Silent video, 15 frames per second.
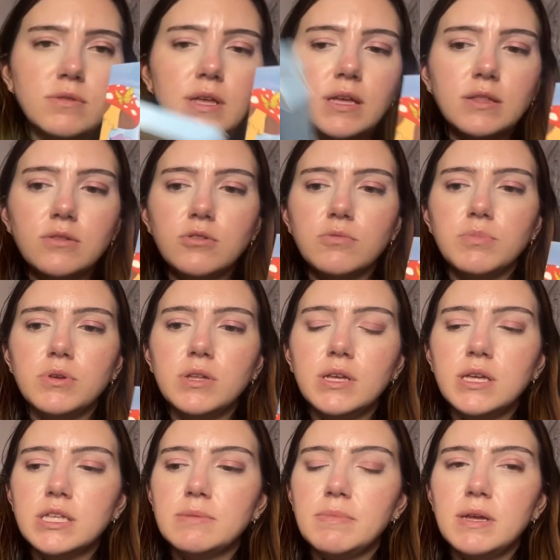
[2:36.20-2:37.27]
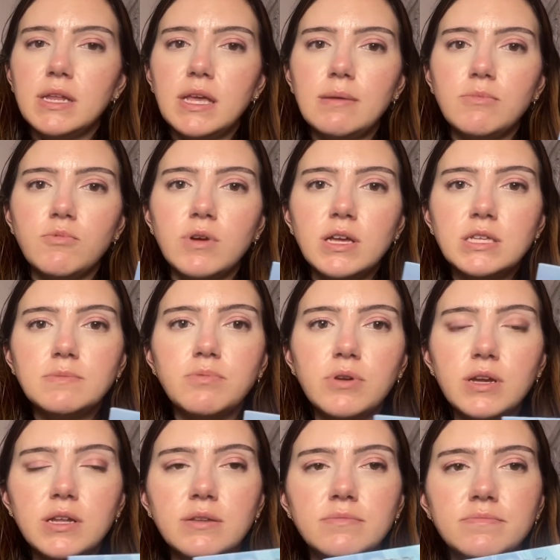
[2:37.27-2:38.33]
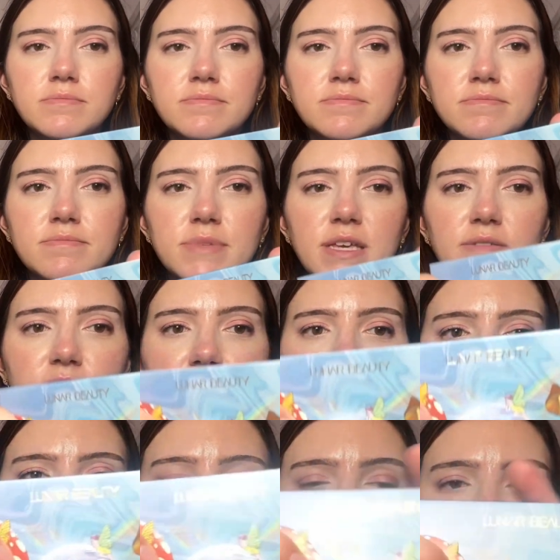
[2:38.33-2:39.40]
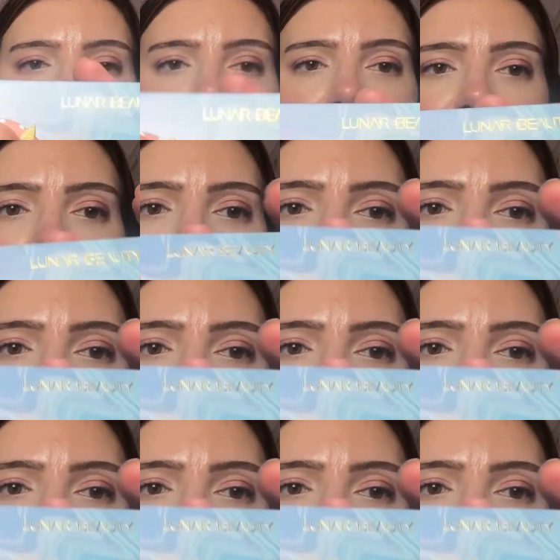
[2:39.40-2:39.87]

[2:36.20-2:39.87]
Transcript: like Lunar Beauty. It's Manny Nway's brand. If you're not familiar with him,